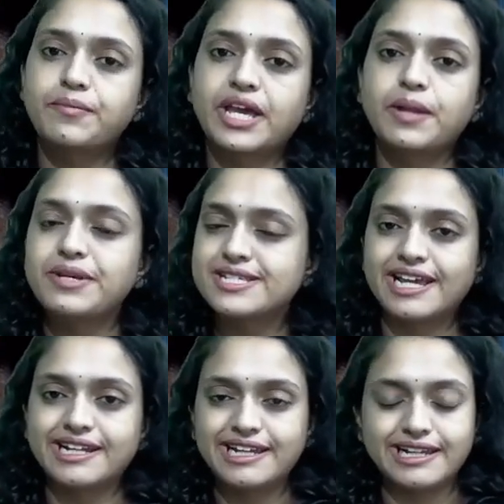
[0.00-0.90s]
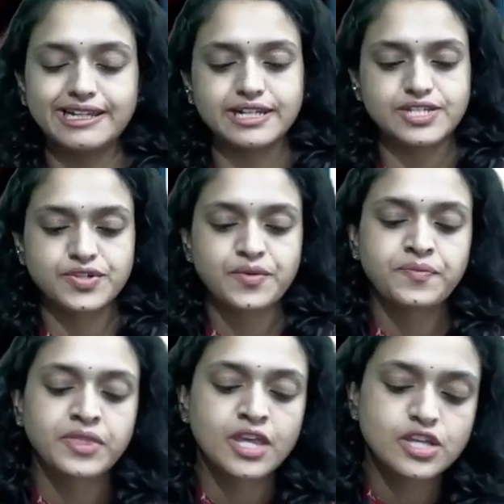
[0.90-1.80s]
can be slightly increased.
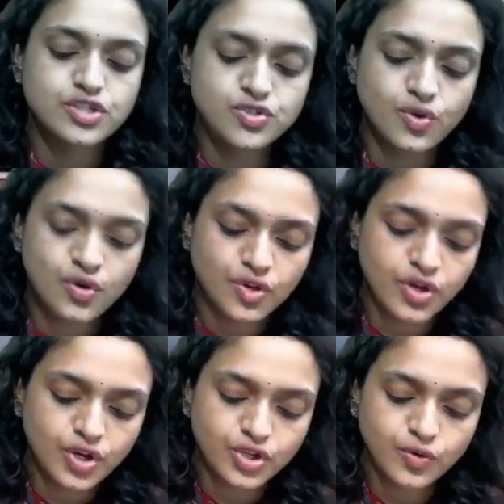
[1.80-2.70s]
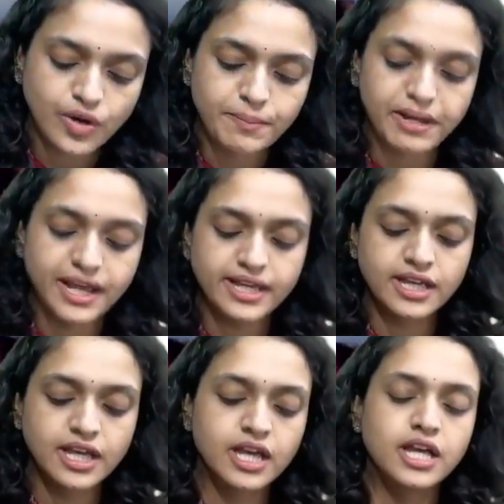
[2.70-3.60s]
So you apply
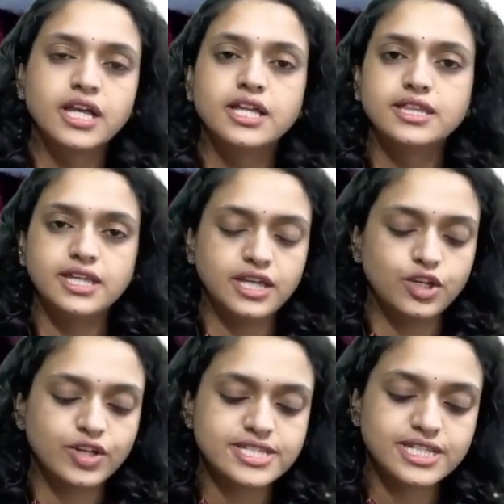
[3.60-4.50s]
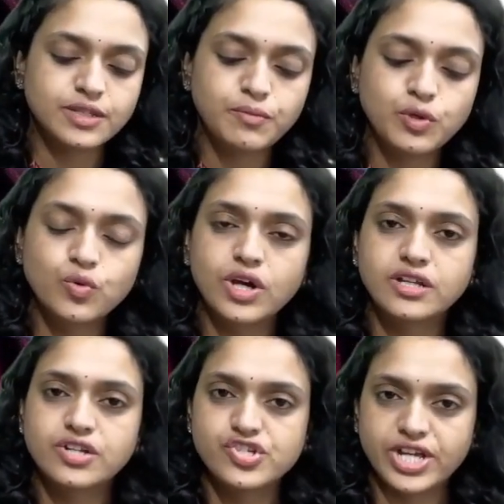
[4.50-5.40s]
you can see the blue color
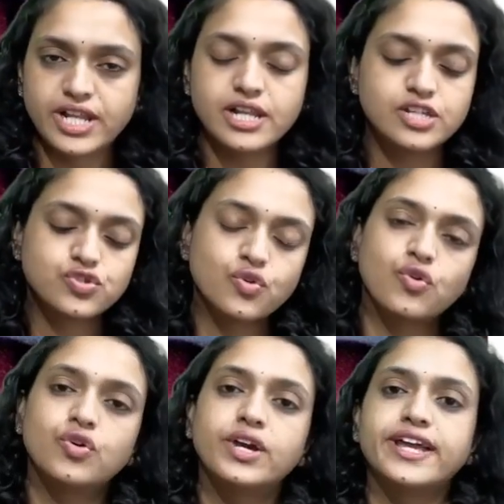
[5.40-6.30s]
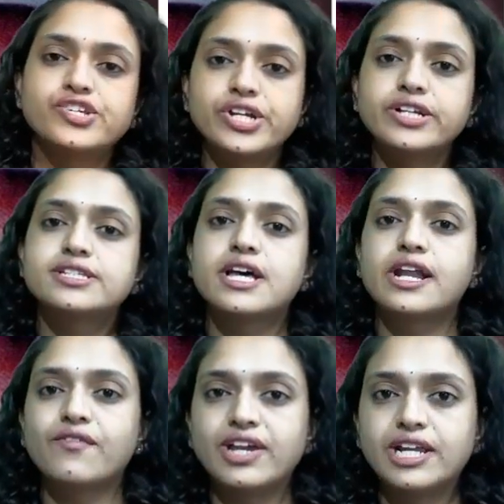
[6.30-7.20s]
gel. So etchants are
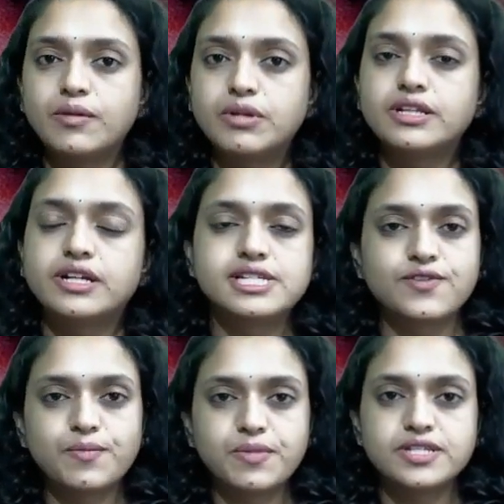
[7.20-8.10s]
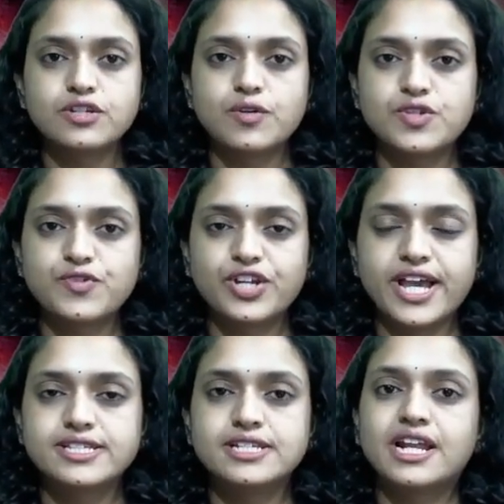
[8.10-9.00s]
available, 37% phosphoric
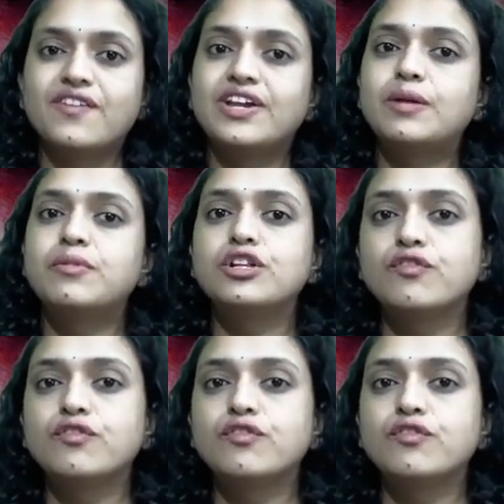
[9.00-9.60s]
acid are available in the